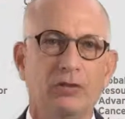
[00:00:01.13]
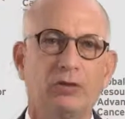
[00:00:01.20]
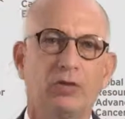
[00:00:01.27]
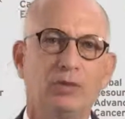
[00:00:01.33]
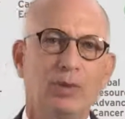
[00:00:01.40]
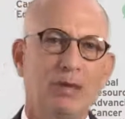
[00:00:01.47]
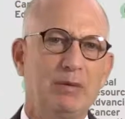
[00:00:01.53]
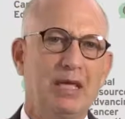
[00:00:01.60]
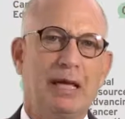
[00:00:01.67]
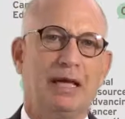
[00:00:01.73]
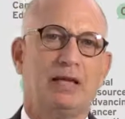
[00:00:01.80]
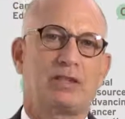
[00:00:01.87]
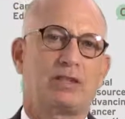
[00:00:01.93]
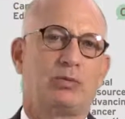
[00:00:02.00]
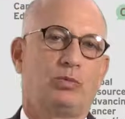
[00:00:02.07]
So you may be
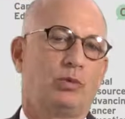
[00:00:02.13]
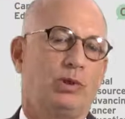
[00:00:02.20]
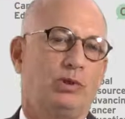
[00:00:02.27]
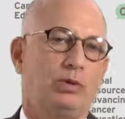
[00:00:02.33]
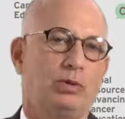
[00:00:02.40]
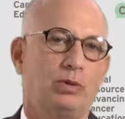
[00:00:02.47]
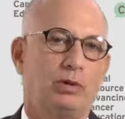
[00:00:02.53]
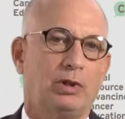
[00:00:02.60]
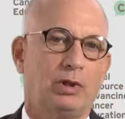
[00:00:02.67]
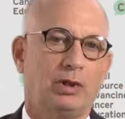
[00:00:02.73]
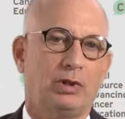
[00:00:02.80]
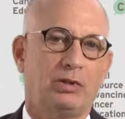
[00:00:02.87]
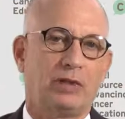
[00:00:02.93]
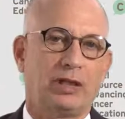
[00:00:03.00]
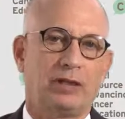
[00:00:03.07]
asked when you're
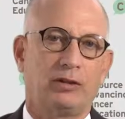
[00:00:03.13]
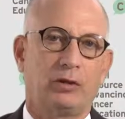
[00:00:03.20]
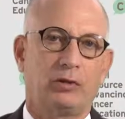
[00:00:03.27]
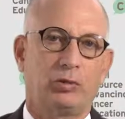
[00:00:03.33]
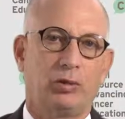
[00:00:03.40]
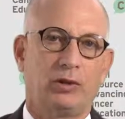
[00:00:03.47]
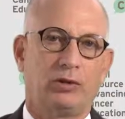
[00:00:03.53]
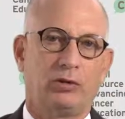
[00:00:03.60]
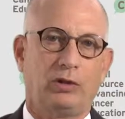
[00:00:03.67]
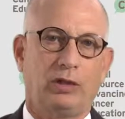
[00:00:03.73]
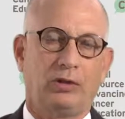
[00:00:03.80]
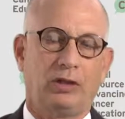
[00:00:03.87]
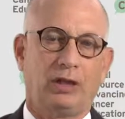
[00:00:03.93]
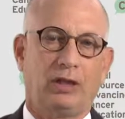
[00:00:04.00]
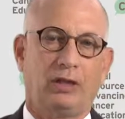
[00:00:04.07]
uh, diagnosed with
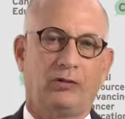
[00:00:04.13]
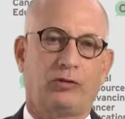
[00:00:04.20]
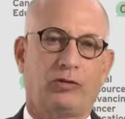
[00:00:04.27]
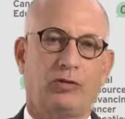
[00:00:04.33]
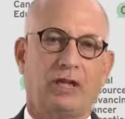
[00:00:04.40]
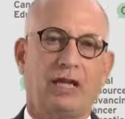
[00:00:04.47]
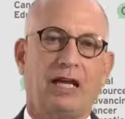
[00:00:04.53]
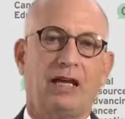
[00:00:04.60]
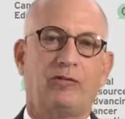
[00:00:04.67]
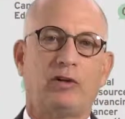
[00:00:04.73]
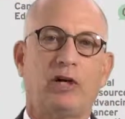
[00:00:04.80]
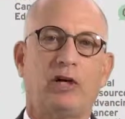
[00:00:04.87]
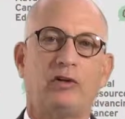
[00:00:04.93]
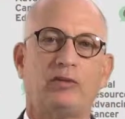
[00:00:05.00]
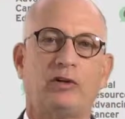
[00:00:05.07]
lung cancer to have
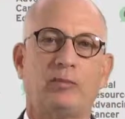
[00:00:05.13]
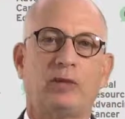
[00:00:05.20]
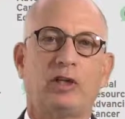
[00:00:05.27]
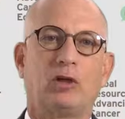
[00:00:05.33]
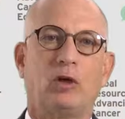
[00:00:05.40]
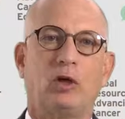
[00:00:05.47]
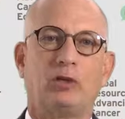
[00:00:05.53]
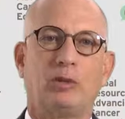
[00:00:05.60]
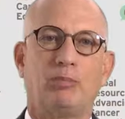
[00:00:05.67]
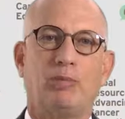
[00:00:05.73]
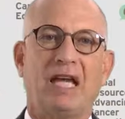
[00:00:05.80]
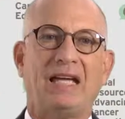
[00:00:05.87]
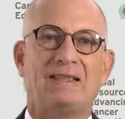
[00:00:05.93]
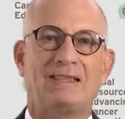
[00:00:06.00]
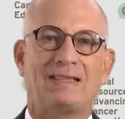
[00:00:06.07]
uh, something called a
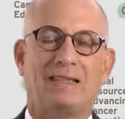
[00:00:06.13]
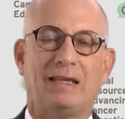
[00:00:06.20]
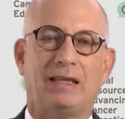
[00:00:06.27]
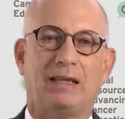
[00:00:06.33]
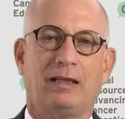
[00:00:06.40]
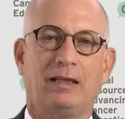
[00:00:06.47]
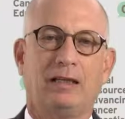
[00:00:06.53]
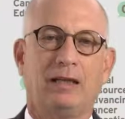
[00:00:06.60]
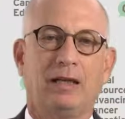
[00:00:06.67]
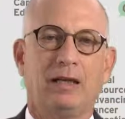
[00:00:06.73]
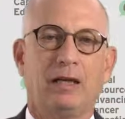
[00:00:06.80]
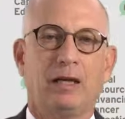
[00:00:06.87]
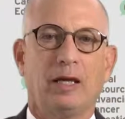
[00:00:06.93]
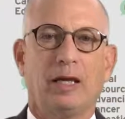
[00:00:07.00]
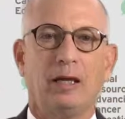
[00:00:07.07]
PET scan.
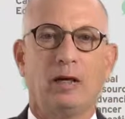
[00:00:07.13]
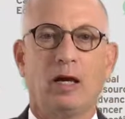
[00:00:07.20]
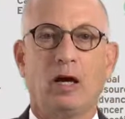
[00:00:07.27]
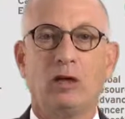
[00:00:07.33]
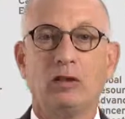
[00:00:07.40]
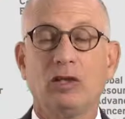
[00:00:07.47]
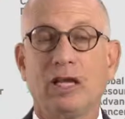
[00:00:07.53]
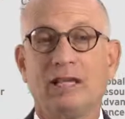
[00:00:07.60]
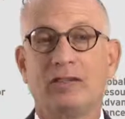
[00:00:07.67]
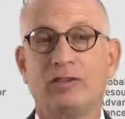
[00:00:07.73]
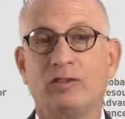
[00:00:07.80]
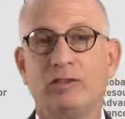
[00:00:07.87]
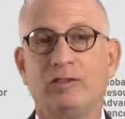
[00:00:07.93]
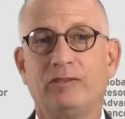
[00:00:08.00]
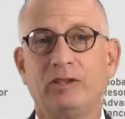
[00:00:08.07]
And unlike
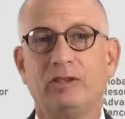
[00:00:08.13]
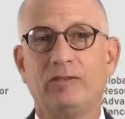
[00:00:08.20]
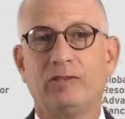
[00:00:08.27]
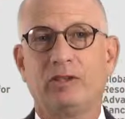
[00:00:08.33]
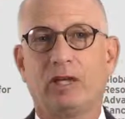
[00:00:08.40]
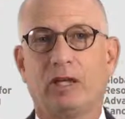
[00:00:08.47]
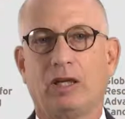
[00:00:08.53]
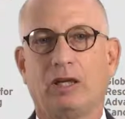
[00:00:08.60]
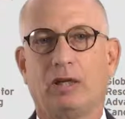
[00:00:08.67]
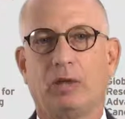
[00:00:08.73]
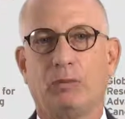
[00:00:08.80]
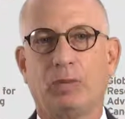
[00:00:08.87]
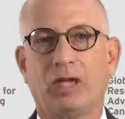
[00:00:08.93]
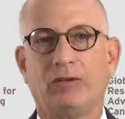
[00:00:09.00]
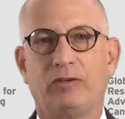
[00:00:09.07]
CT scan,
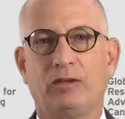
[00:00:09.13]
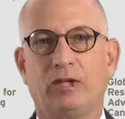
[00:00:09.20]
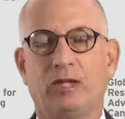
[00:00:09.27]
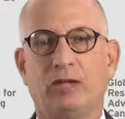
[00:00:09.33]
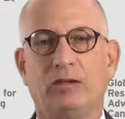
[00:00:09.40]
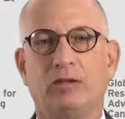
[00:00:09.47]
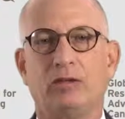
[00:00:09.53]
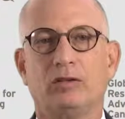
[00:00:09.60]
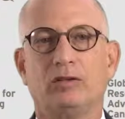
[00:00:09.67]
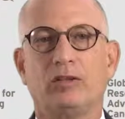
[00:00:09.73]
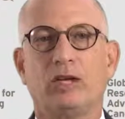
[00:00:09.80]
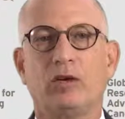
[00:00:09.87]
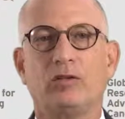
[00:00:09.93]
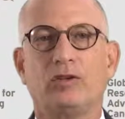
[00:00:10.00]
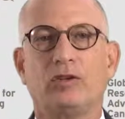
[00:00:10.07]
a PET scan
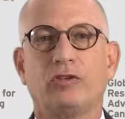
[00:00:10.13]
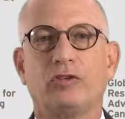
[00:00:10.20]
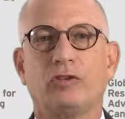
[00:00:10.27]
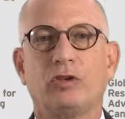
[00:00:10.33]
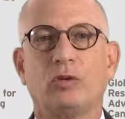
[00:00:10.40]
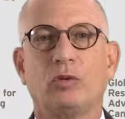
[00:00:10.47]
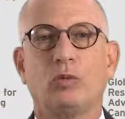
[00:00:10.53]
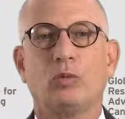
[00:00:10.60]
tells us